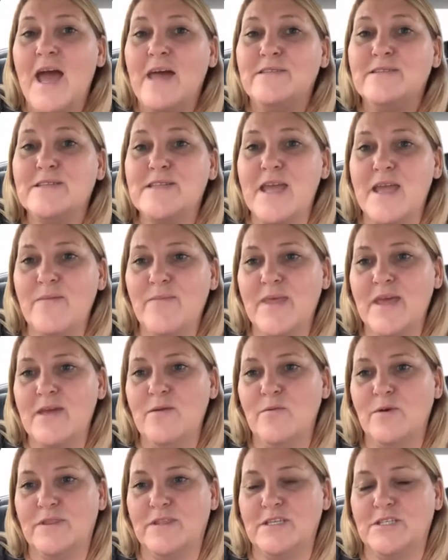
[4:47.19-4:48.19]
Same
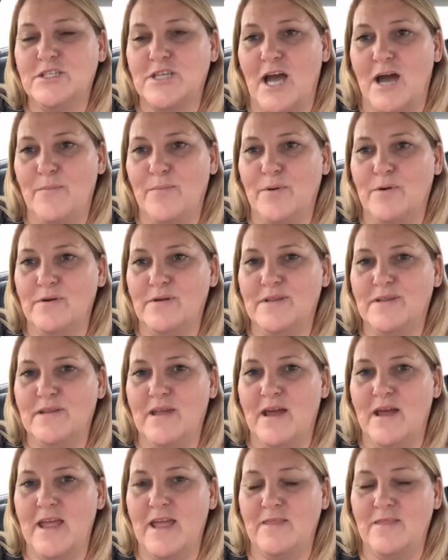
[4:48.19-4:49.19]
thing with the shoppers
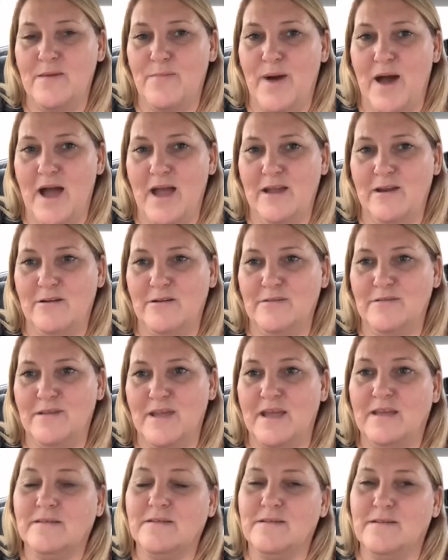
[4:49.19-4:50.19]
and the buyers
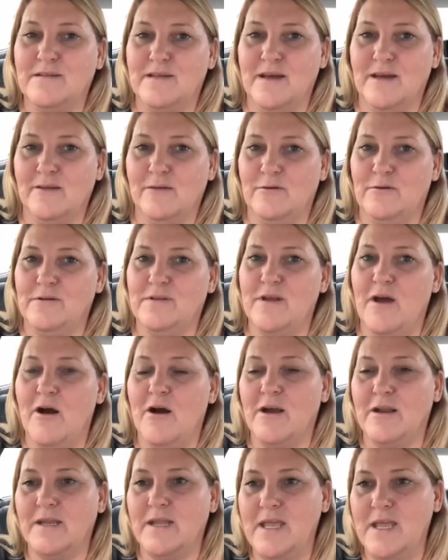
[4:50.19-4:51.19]
and the sellers
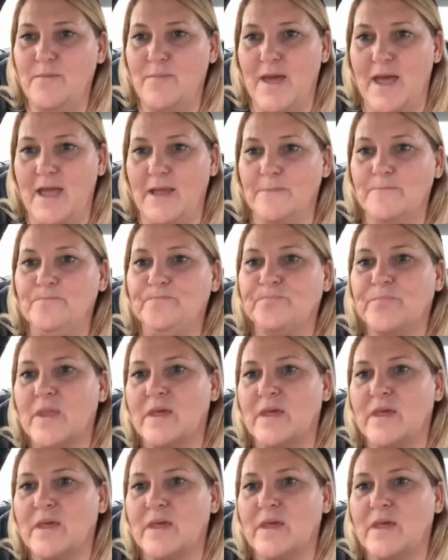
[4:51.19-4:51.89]
on eBay.